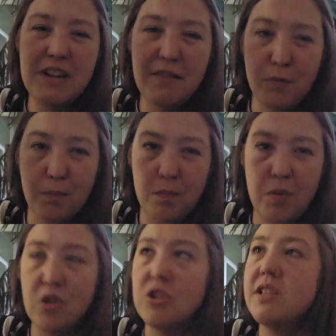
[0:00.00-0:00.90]
never
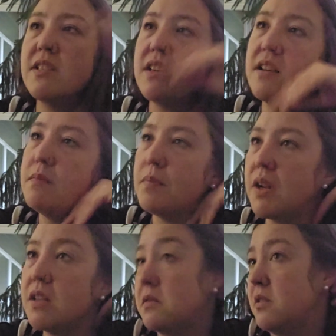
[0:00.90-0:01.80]
purchase it, but
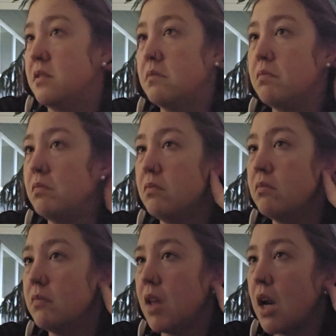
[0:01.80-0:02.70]
it's
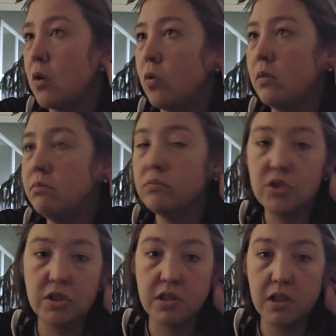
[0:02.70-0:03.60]
kind of cool
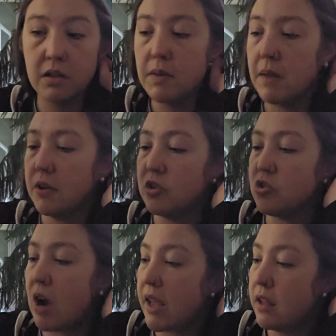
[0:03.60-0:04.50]
just to be able to
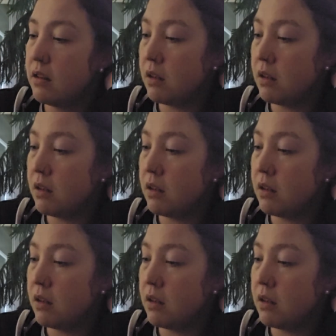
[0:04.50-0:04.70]
try it.